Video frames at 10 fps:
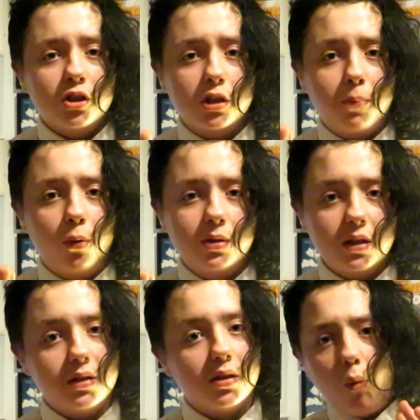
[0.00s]
Just
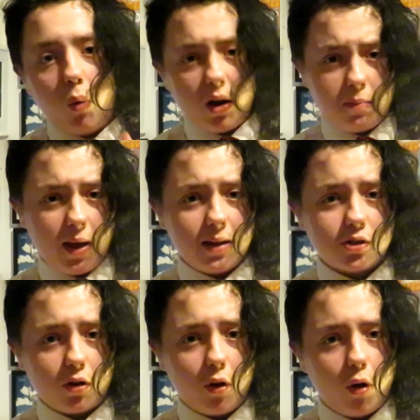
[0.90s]
posted one
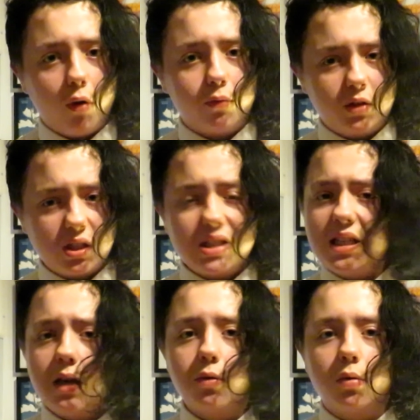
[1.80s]
picture of just
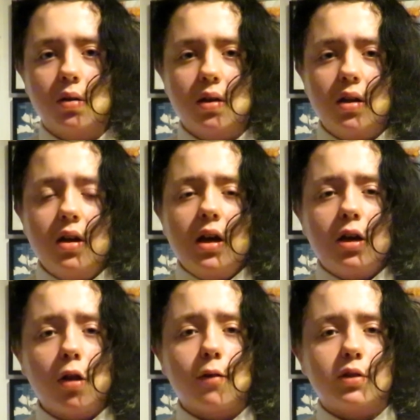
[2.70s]
teal,
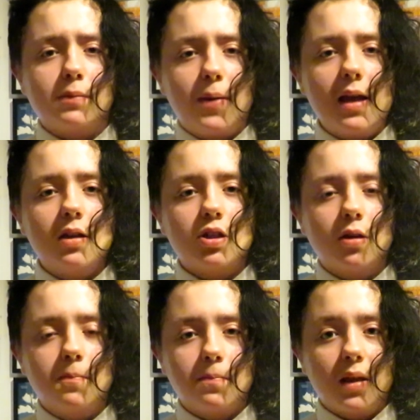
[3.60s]
another of just
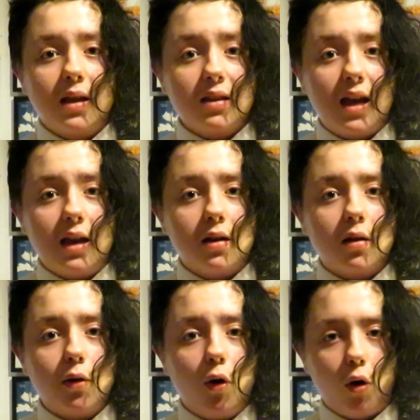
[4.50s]
peach. Then,
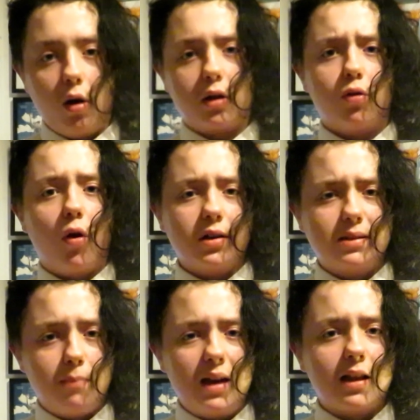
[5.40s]

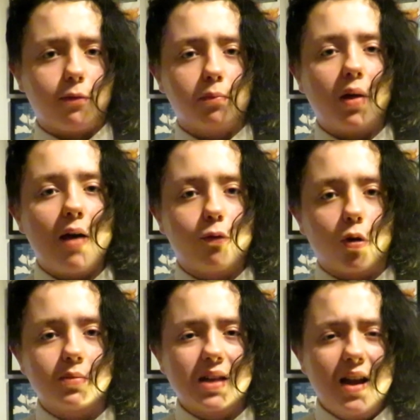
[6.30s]
across many different
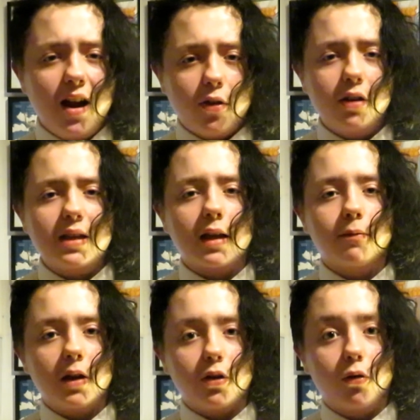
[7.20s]
platforms,
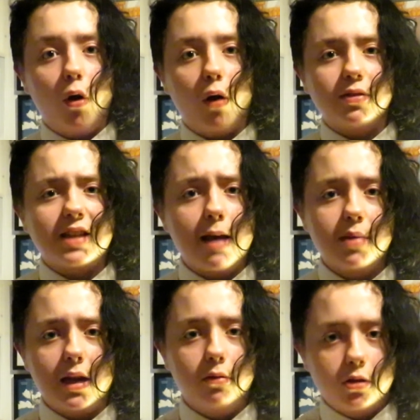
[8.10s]
30-second video of
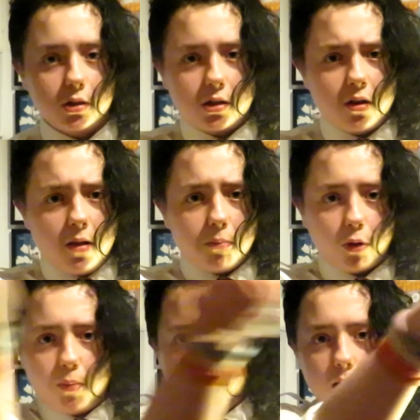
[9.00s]
Simon Neil just
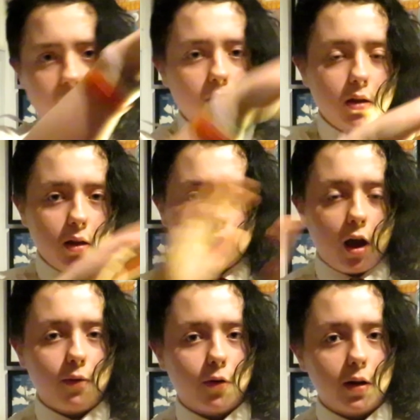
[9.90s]
blue paint,
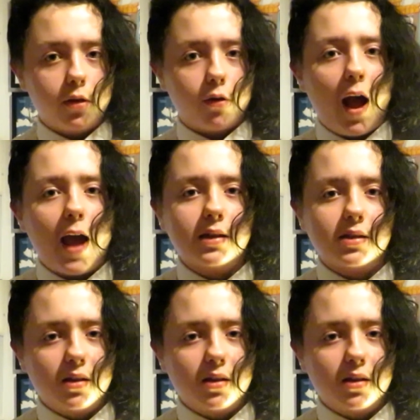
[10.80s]
covering their eyes.